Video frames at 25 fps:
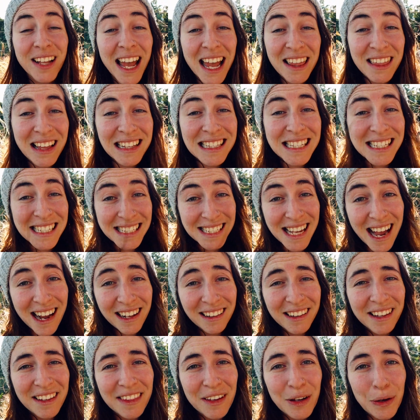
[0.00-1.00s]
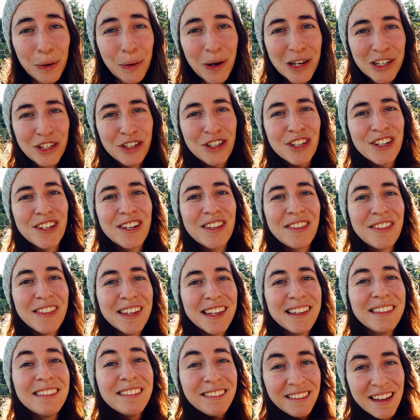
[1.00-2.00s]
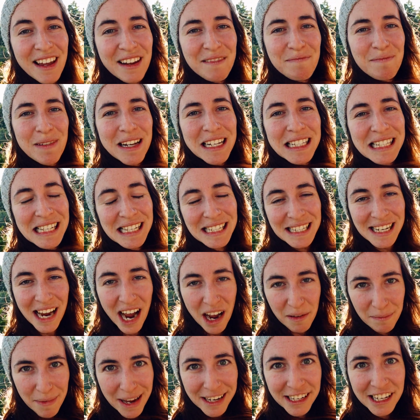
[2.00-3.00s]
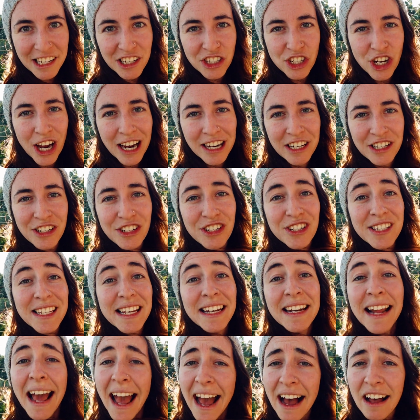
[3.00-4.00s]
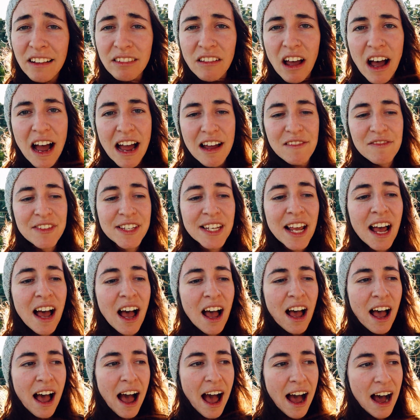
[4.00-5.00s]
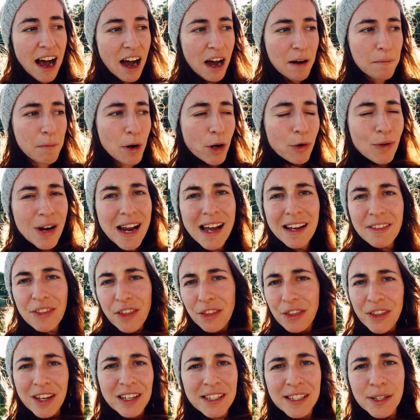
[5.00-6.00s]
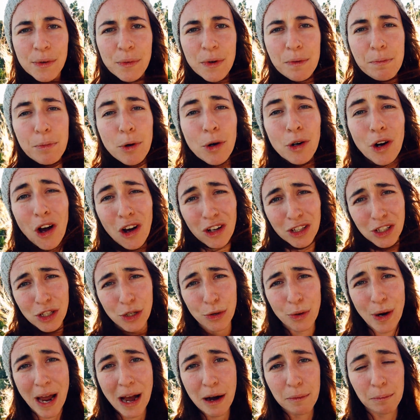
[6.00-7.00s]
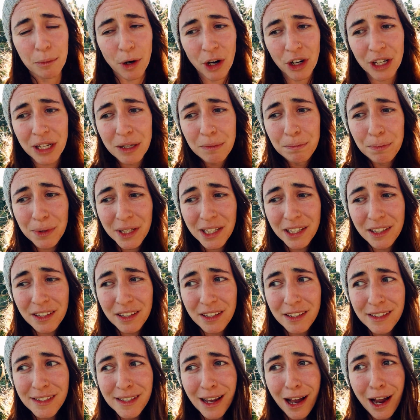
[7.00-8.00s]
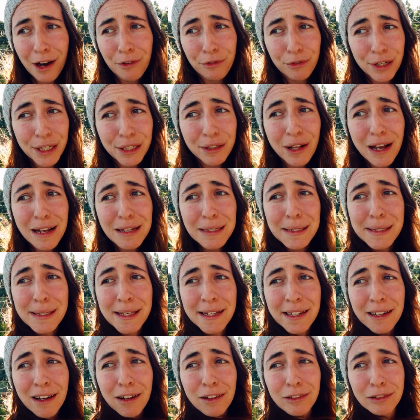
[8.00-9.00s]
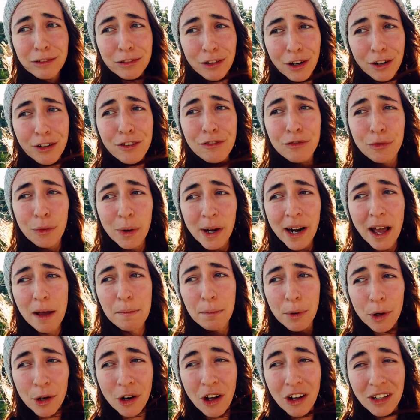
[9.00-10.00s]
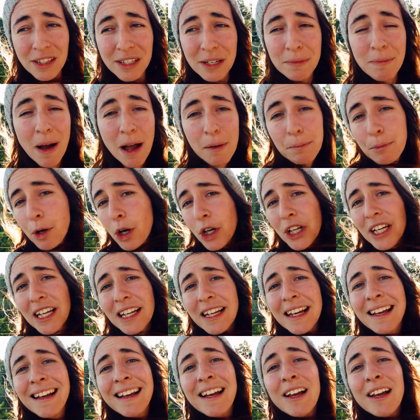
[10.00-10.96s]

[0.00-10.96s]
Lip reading: And that's exactly the question that led me to start making changes in our lives around the things that we put onto our body, because I realized that a lot of what I put onto my body,